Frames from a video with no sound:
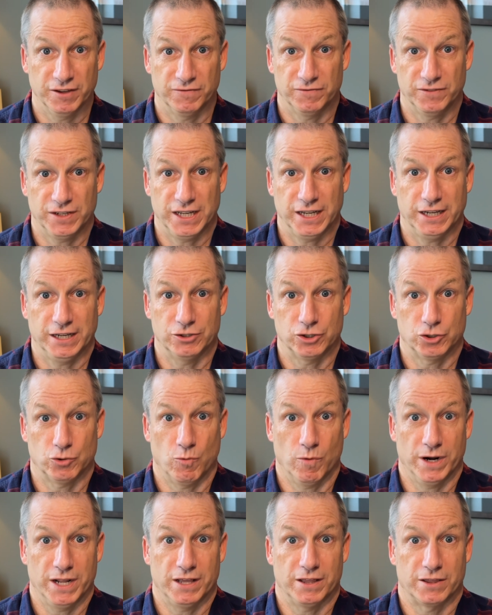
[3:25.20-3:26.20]
15,
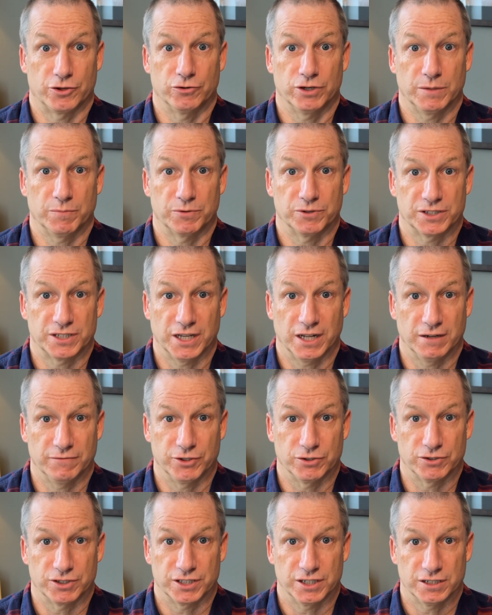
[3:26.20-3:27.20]
20, 30%
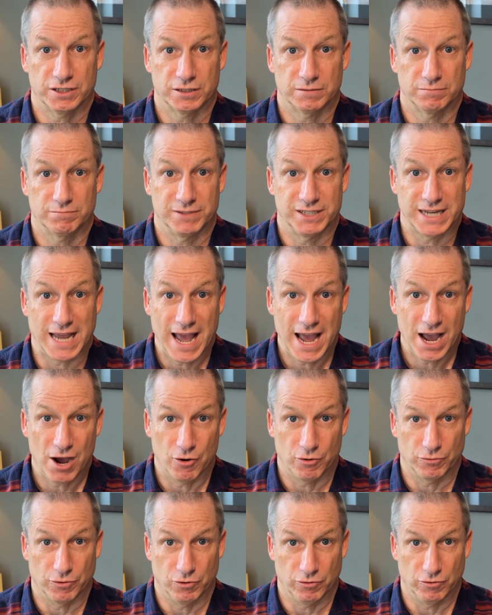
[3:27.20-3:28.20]
of your system
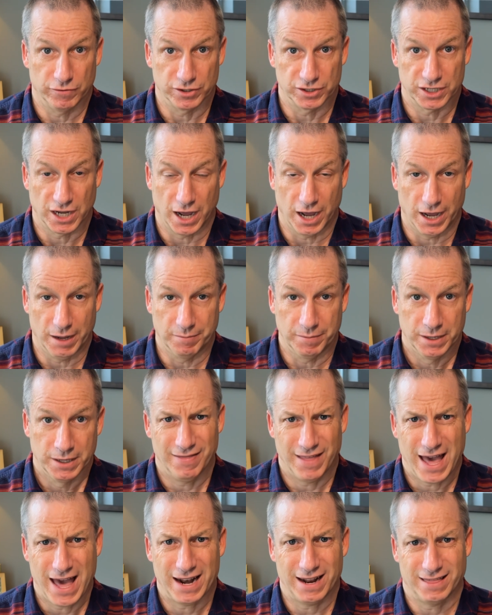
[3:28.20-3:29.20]
down over time.
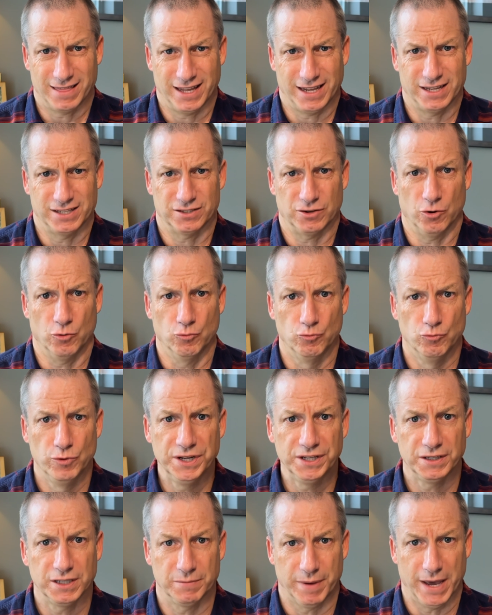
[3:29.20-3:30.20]
And that, I think, is a
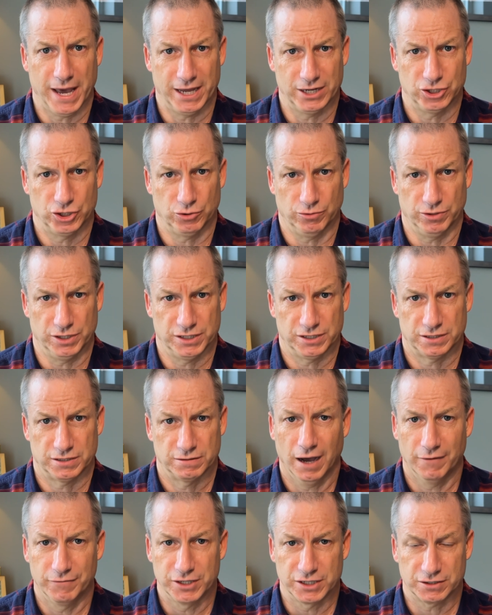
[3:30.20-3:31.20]
really bad
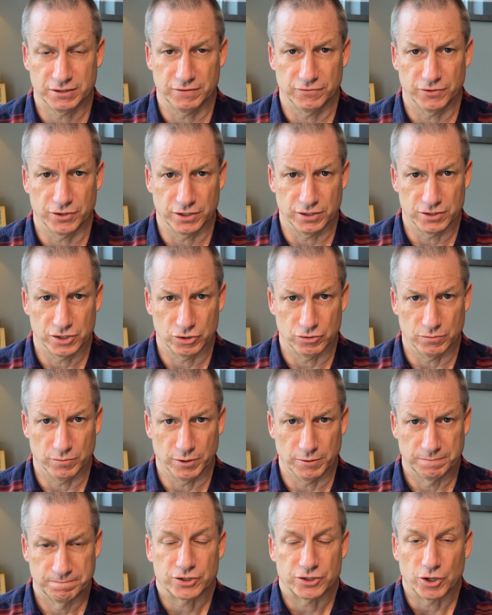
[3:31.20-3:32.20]
choice, obviously, for the
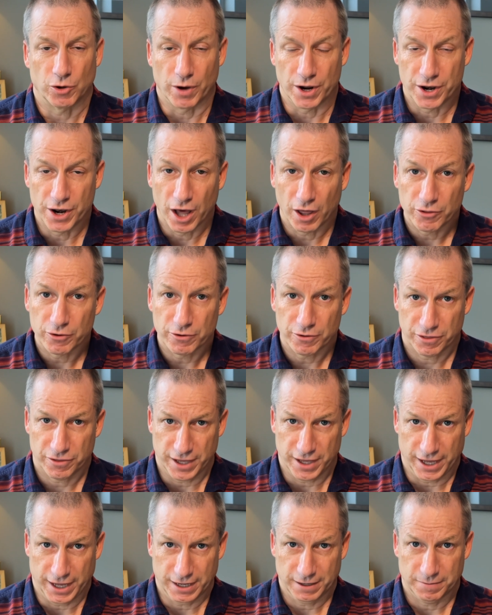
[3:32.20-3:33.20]
consumer. So another
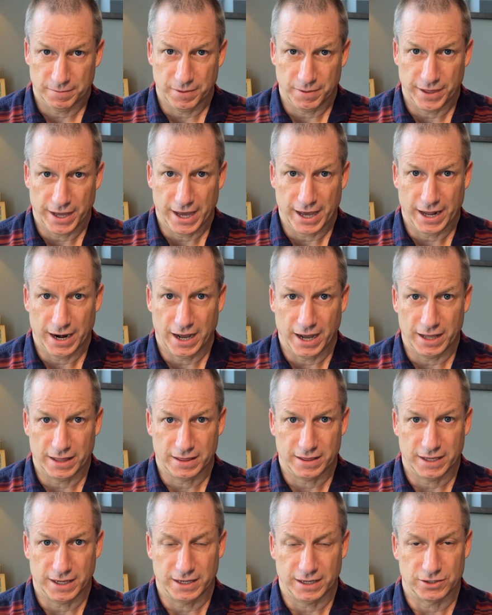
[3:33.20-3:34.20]
thing that I
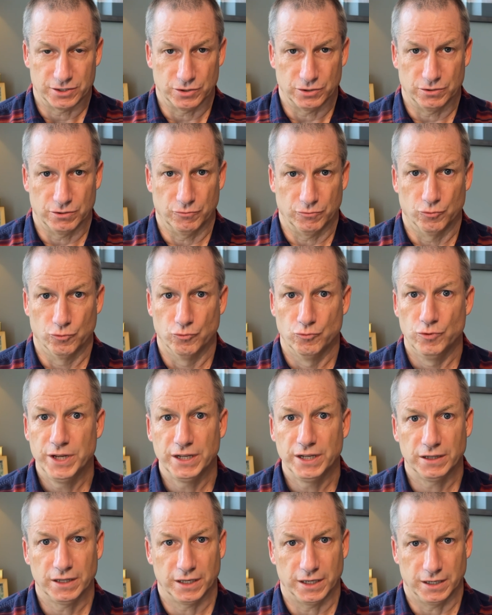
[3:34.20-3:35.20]
think is
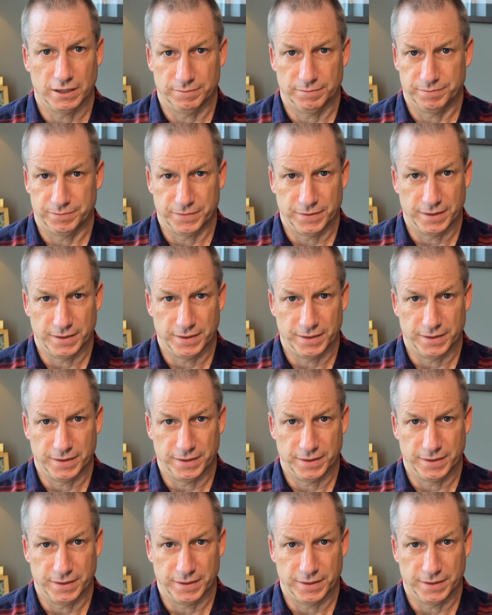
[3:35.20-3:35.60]
really